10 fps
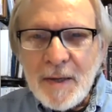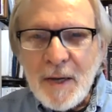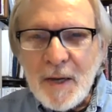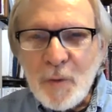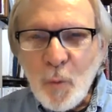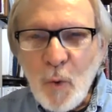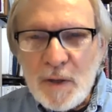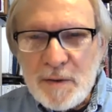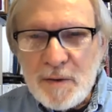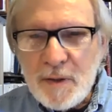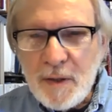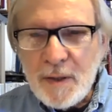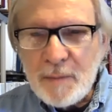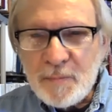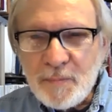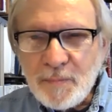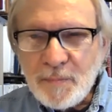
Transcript: And once, um,